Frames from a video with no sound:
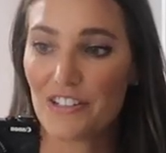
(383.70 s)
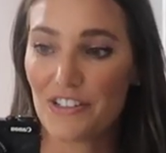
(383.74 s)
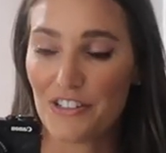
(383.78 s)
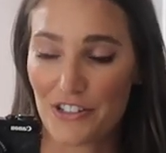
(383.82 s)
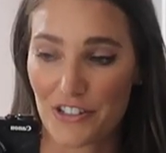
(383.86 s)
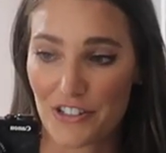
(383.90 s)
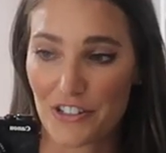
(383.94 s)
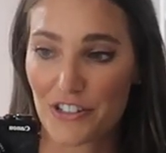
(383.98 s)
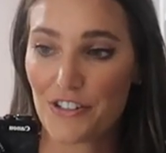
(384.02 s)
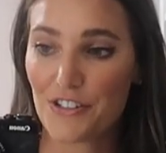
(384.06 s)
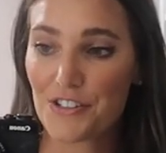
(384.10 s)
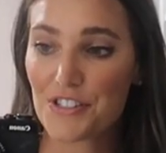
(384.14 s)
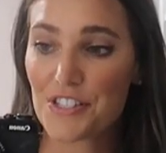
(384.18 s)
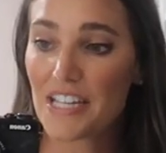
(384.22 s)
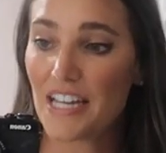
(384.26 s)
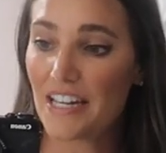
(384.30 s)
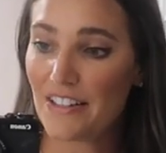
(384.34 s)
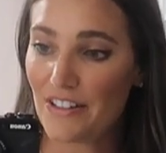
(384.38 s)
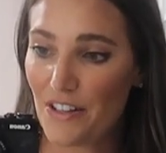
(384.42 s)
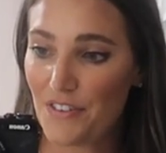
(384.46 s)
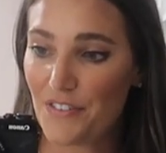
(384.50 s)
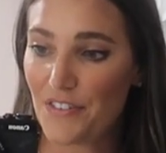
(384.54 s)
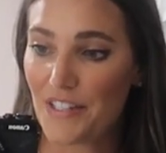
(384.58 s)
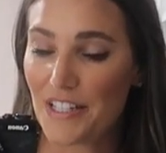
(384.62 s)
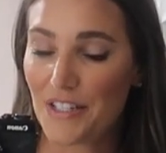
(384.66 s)
your girl's got
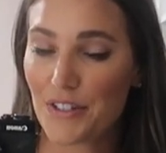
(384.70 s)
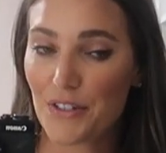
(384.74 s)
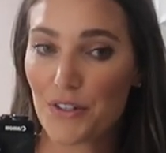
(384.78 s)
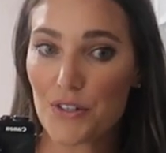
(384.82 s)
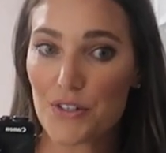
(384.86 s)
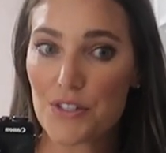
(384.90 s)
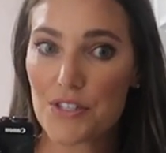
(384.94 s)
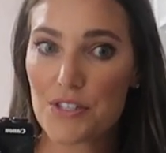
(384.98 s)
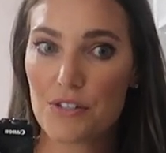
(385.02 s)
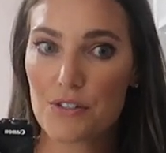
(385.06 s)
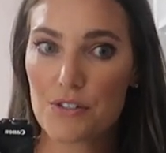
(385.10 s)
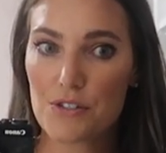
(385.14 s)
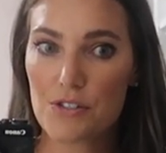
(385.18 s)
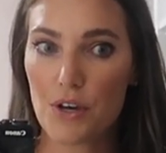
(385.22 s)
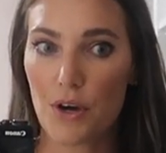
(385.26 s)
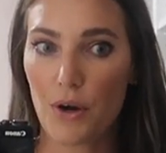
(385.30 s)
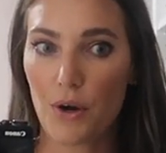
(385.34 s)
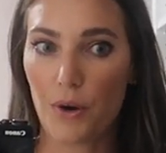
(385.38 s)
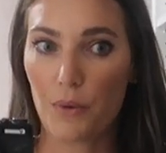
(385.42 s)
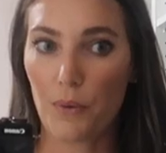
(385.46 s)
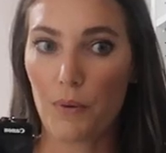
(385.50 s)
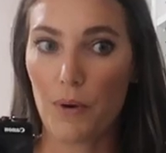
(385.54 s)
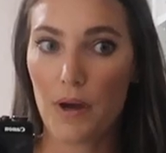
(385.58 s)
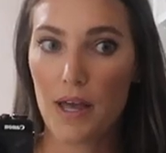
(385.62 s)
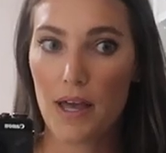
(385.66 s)
love handles.
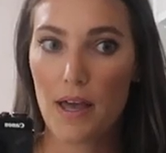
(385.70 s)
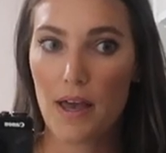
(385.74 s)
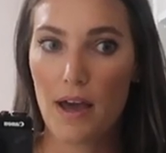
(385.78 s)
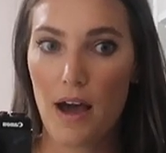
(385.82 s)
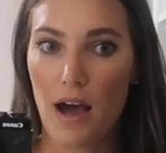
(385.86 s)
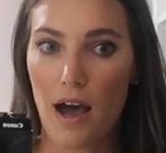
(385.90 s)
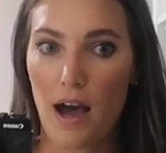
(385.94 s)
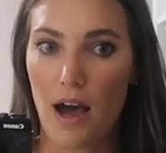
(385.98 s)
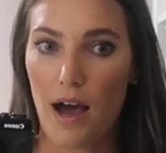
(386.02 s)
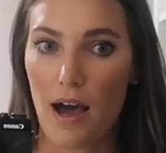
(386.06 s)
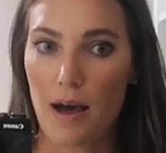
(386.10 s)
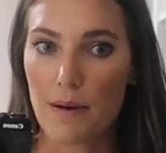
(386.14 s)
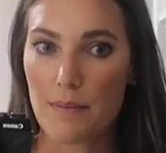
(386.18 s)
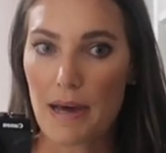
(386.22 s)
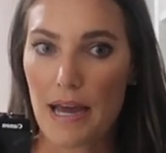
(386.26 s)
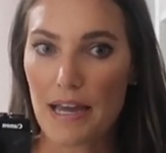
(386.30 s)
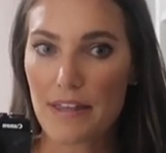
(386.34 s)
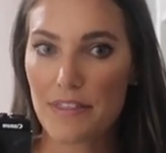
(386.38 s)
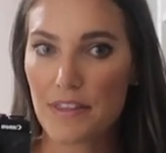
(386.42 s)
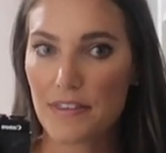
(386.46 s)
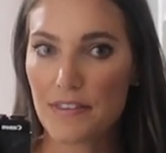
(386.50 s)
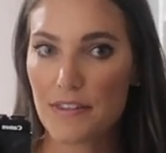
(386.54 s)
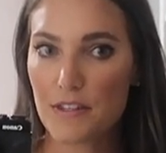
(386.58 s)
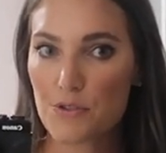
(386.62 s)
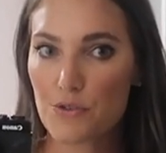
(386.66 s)
So um, I
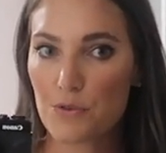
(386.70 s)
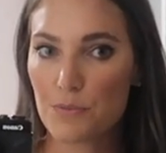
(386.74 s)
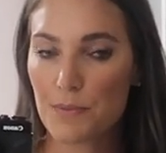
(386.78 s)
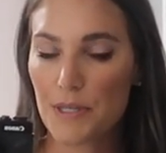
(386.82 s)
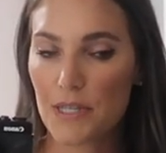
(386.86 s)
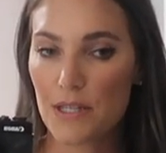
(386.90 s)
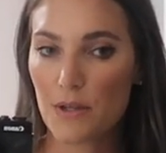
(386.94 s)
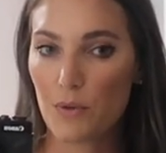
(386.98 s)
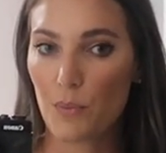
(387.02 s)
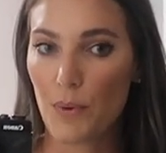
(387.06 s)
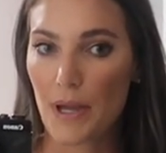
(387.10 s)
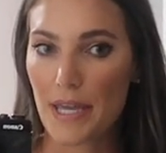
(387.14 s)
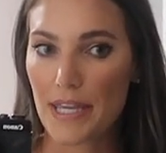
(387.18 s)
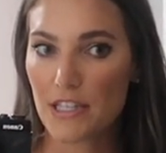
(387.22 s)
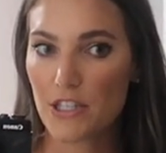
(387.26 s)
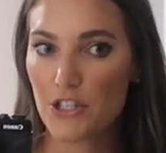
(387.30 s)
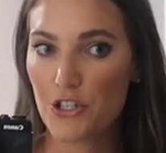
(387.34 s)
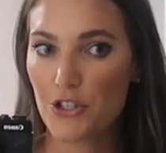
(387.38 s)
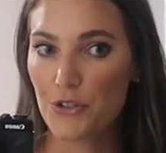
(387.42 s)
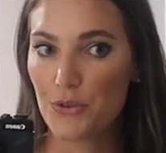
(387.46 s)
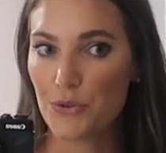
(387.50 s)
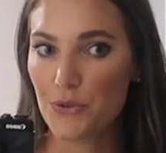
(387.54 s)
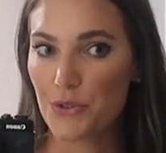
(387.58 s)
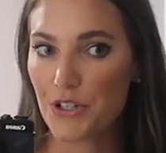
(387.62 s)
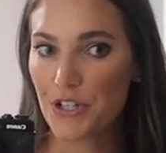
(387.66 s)
think this would be way
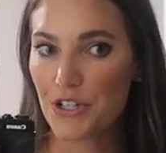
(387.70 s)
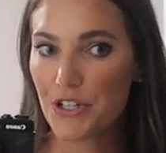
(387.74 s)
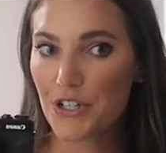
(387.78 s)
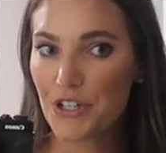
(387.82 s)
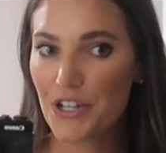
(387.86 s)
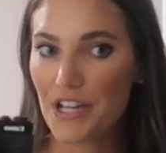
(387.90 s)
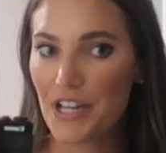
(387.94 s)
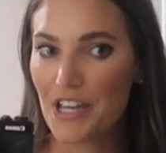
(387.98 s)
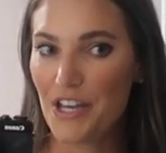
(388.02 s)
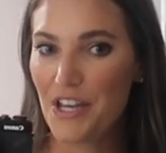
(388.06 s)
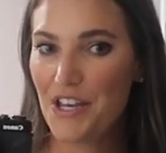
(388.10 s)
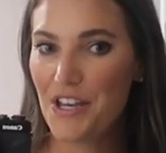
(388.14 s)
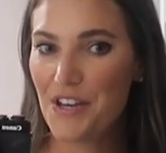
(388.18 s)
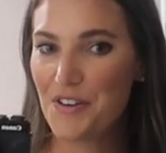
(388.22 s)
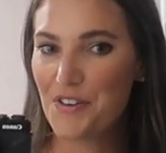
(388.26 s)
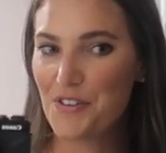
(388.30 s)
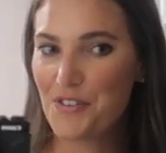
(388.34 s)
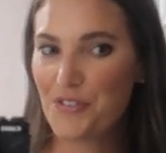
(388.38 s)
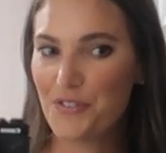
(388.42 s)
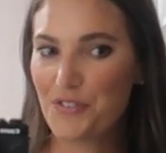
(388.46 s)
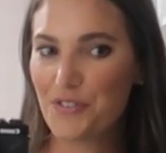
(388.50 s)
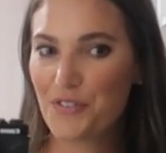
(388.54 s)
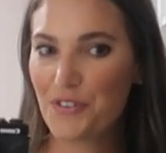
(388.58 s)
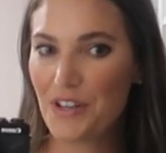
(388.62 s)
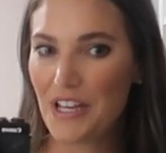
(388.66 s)
cuter
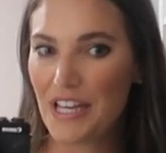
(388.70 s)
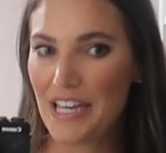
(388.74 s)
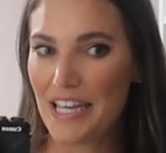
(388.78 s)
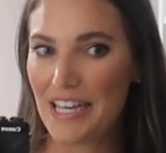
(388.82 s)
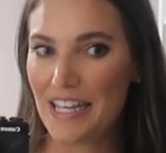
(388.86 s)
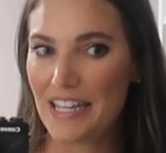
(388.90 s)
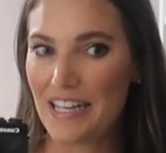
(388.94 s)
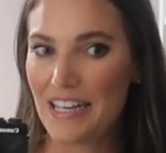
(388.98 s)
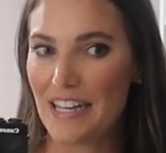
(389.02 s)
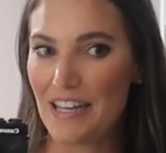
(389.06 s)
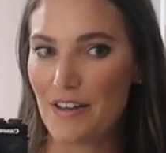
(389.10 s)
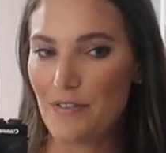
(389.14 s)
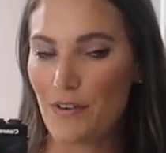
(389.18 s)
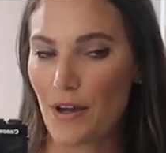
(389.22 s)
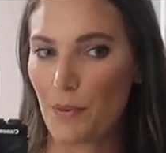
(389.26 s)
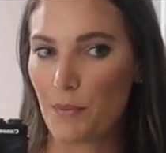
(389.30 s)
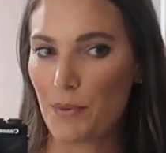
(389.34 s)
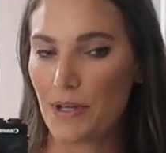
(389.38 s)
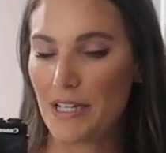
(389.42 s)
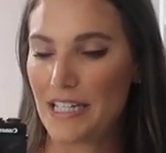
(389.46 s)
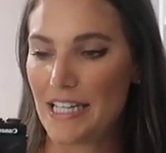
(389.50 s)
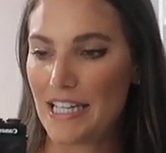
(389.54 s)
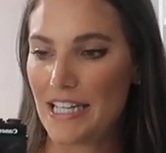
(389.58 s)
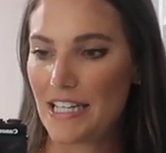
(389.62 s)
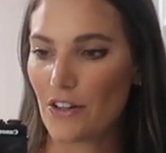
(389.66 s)
if it if I
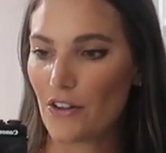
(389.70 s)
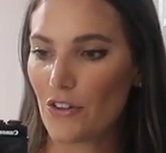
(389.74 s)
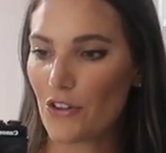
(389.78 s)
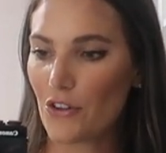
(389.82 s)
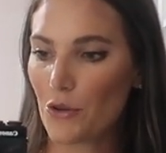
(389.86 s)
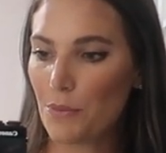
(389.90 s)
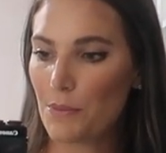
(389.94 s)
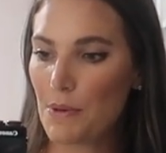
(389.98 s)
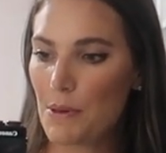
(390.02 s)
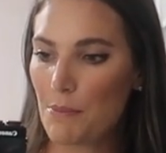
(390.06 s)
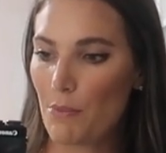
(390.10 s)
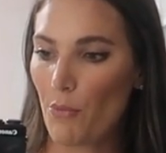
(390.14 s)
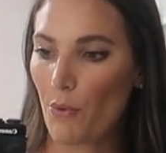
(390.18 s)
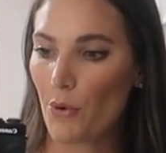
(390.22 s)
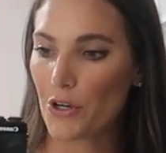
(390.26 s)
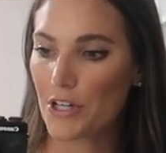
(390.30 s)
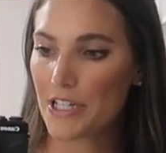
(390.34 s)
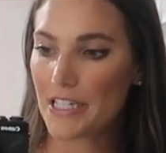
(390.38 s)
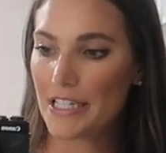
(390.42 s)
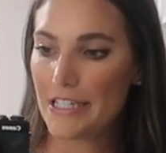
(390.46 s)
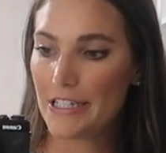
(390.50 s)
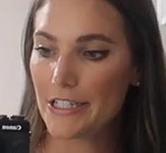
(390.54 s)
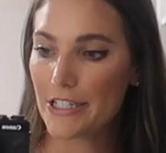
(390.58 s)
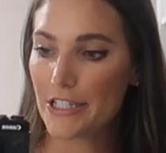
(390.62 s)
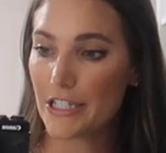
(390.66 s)
went in a little bit more
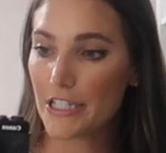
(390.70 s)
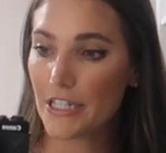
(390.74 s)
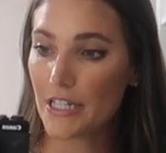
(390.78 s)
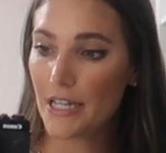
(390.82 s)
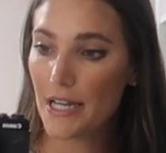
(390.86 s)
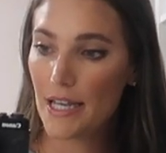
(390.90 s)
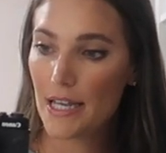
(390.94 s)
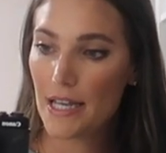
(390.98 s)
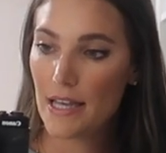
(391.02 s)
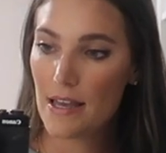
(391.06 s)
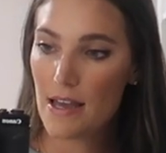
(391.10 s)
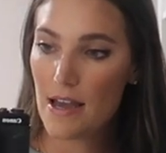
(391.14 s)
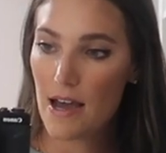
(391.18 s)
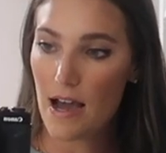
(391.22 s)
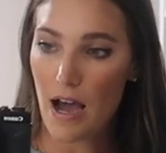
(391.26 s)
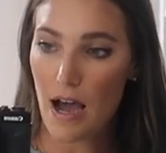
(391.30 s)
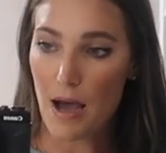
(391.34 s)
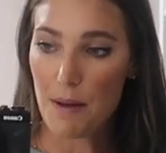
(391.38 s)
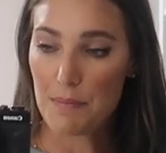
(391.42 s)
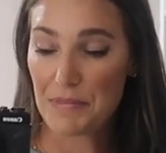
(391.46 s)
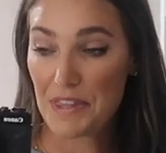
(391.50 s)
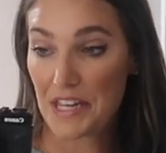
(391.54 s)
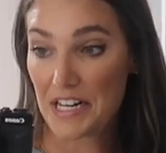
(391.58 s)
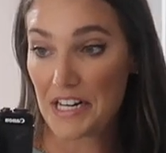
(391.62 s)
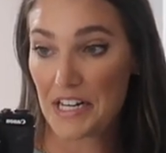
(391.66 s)
here
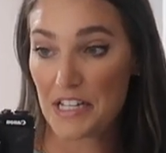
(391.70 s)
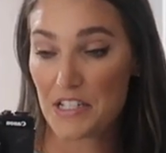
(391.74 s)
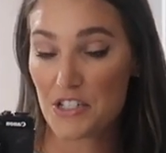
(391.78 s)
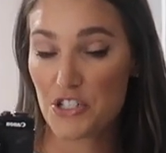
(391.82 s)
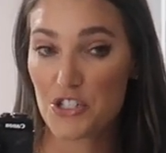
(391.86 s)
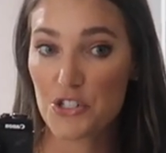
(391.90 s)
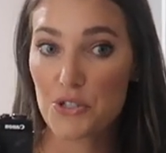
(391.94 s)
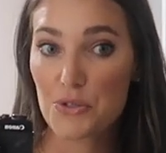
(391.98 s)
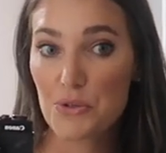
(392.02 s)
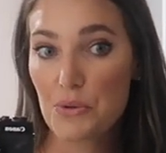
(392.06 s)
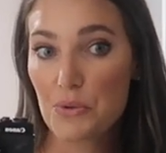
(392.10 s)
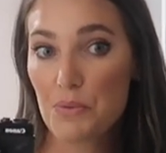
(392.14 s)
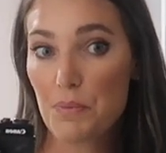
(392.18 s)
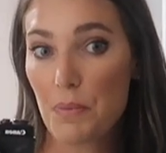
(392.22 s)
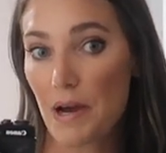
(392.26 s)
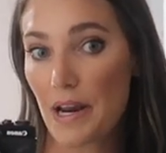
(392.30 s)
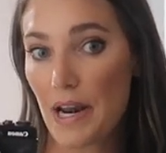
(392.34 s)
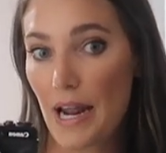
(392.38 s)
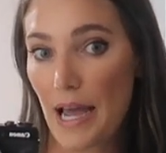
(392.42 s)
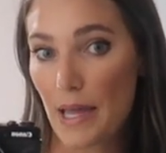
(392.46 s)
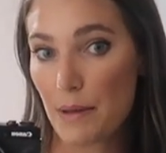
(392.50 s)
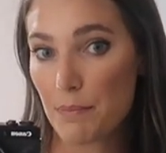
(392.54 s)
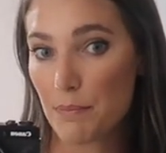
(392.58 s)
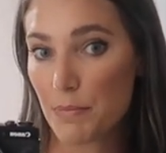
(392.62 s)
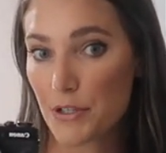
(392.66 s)
um, than I do,
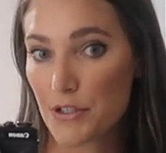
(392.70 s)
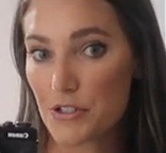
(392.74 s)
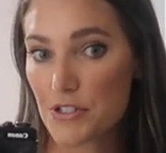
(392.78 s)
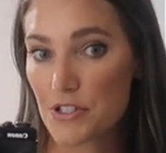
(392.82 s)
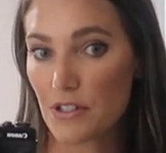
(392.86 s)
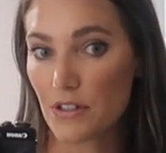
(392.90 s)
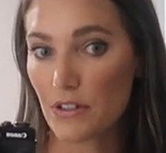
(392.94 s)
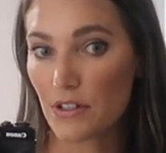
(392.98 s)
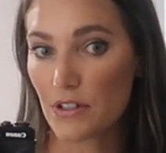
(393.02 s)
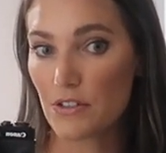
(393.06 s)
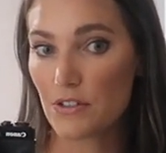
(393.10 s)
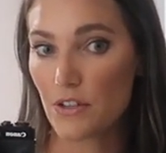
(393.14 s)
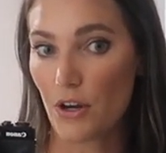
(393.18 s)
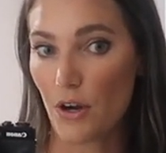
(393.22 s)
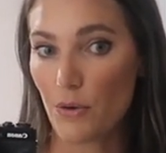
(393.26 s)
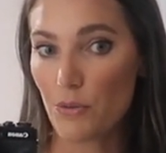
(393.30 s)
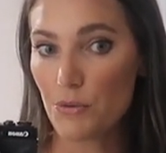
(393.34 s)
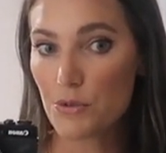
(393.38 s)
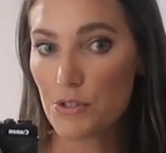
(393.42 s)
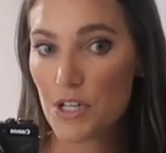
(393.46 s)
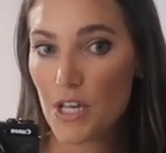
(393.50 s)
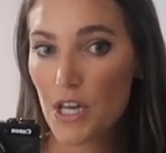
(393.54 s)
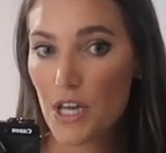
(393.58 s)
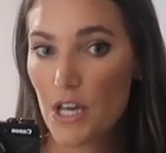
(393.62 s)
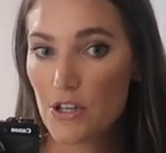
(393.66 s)
but I personally
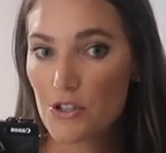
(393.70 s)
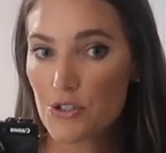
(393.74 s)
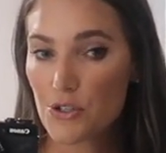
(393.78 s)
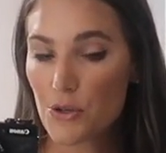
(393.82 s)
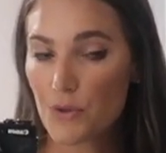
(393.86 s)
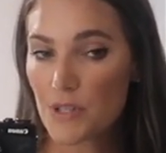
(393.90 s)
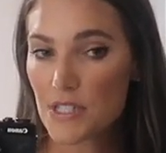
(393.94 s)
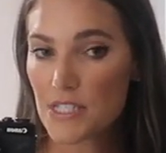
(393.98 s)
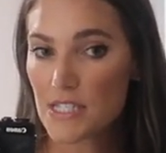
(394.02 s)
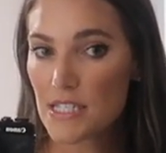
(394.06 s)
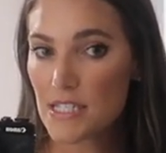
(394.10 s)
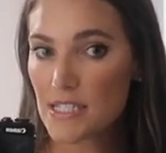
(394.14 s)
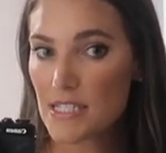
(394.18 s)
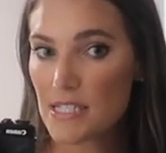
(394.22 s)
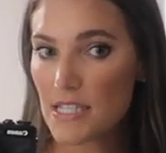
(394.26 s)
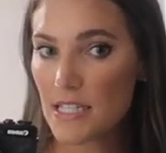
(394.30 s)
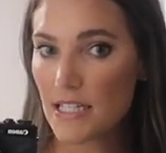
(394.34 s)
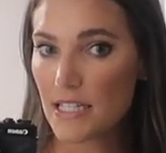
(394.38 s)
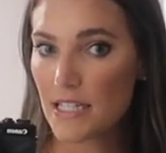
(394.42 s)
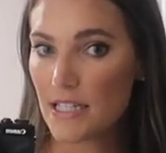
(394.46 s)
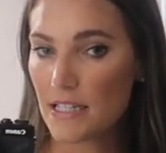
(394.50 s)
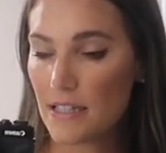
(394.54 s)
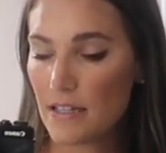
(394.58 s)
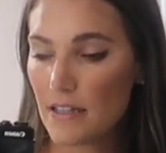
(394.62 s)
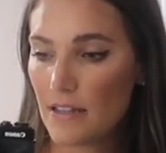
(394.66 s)
don't. So this is
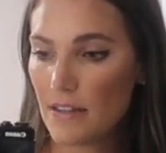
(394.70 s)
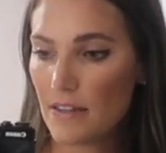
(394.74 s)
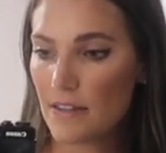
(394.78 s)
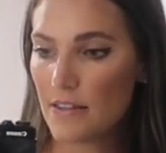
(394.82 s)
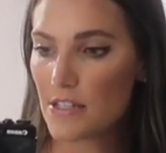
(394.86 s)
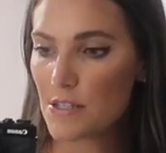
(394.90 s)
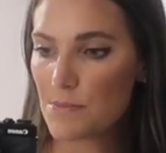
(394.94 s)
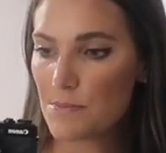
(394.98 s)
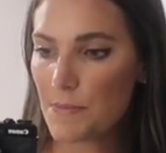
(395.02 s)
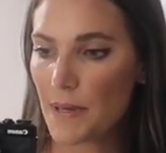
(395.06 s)
sitting, this